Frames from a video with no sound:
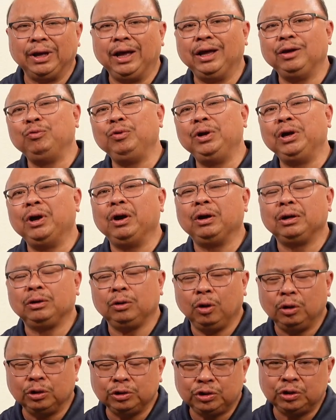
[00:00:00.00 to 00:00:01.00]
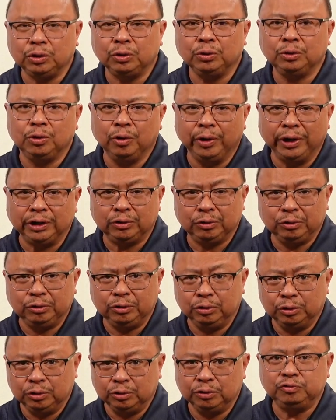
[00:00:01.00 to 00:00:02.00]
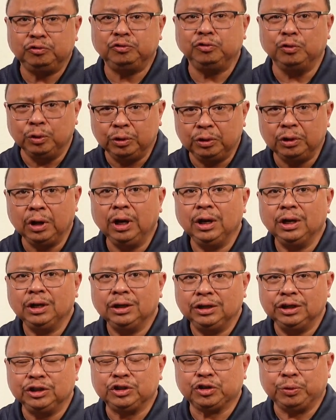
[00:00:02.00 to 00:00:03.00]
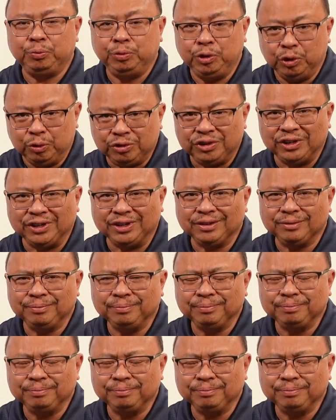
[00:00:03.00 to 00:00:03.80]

And we are also going to do food distribution.